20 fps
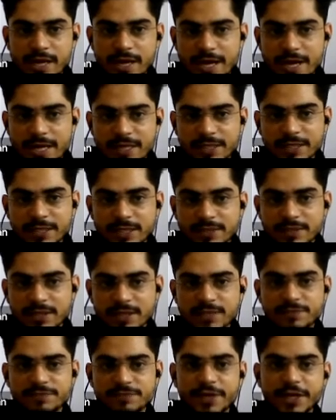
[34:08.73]
and this
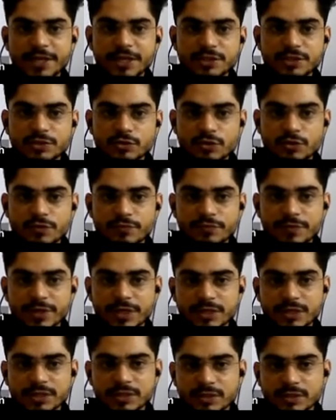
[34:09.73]
is Wheatstone
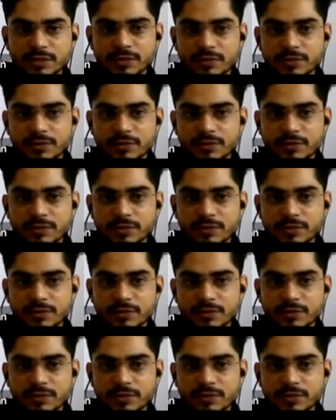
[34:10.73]
bridge.